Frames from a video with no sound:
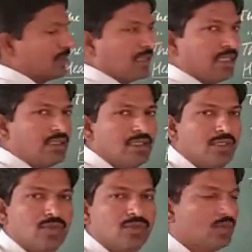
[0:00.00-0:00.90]
right.
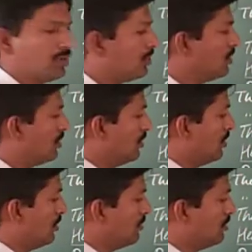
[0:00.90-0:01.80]

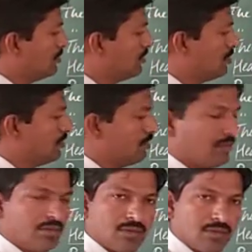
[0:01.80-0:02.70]
So,
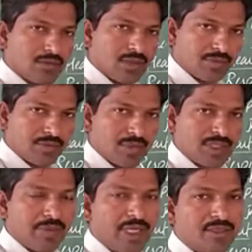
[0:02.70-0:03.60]

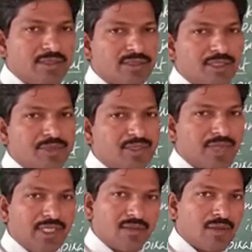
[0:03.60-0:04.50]
respiratory system is
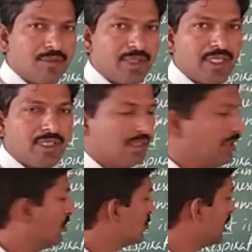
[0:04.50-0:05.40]
well developed here,
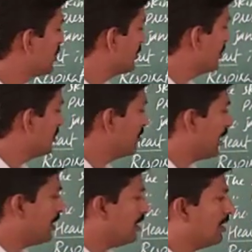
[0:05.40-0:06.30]
so that is
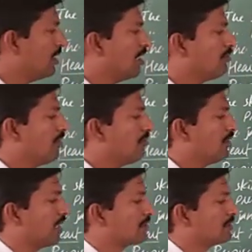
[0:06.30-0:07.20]
by the help of
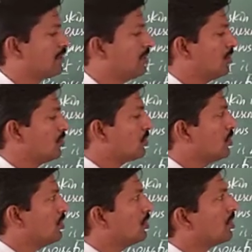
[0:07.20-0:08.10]
lungs.
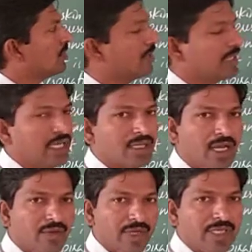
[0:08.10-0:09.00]
So, even they are
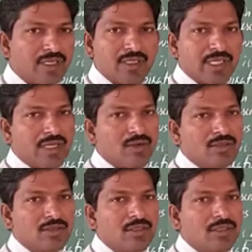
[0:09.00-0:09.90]
aquatic, they
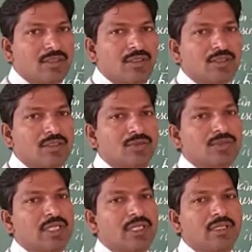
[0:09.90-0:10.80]
cannot
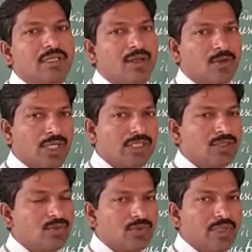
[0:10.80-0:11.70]
use any other organs,
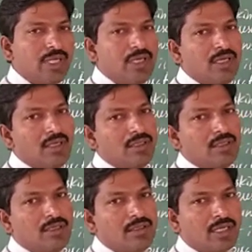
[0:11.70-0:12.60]
usually
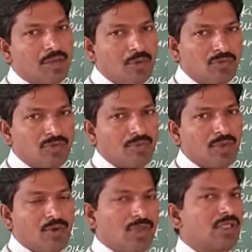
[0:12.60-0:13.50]
they come out from
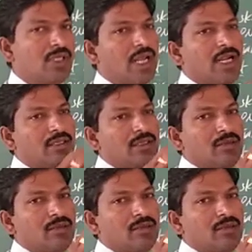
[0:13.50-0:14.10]
the water and